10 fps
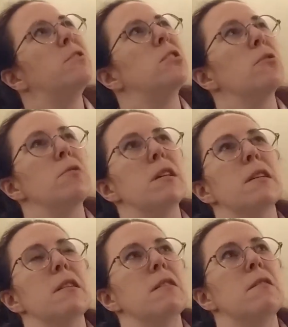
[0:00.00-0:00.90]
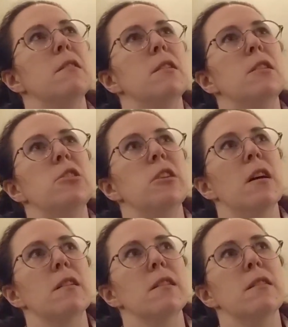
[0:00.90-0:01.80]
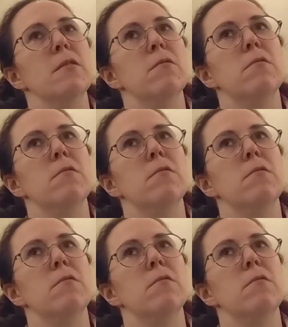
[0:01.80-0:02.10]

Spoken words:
soda, chocolate,